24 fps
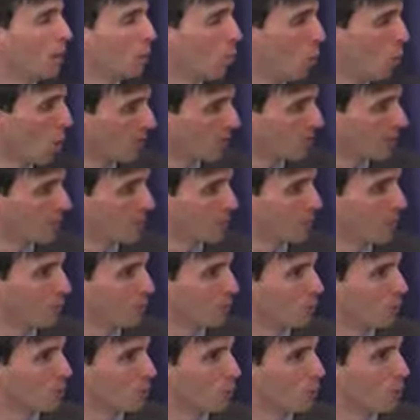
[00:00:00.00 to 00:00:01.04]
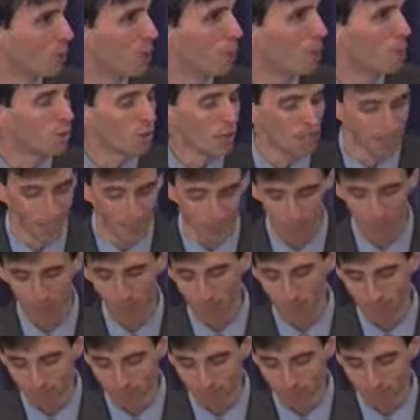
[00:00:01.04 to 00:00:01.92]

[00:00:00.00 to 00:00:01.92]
and what is represented.